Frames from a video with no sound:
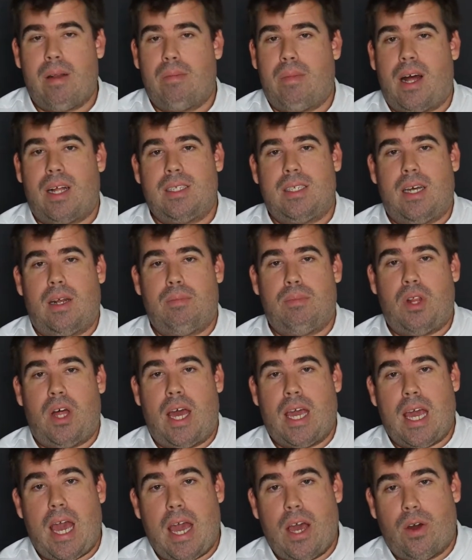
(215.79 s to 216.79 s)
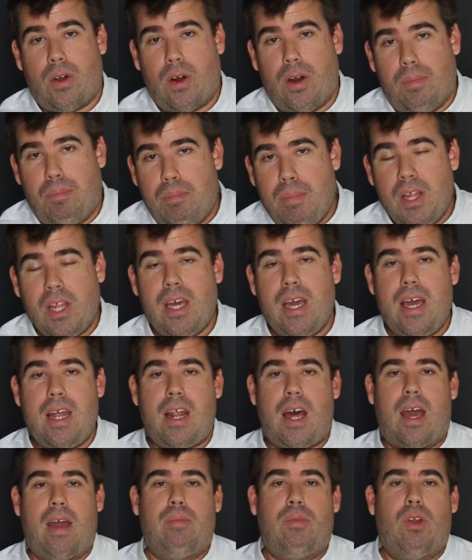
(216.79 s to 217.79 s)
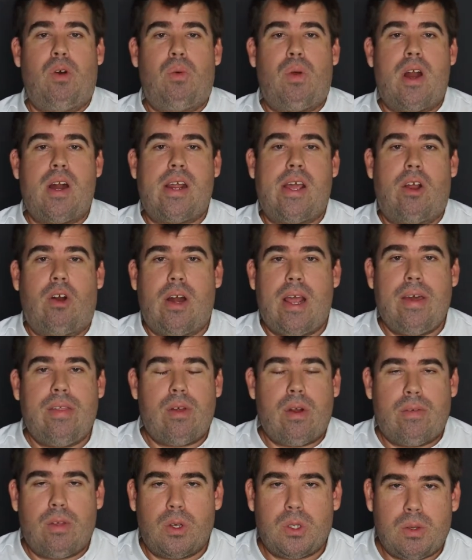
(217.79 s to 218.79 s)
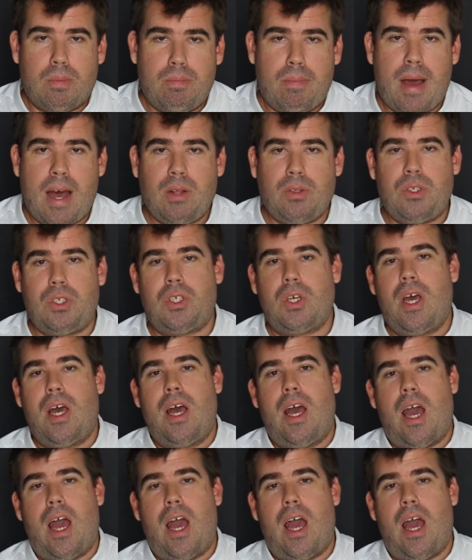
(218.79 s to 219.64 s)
I'm not downplaying 800 million, I am nowhere near either of those amounts,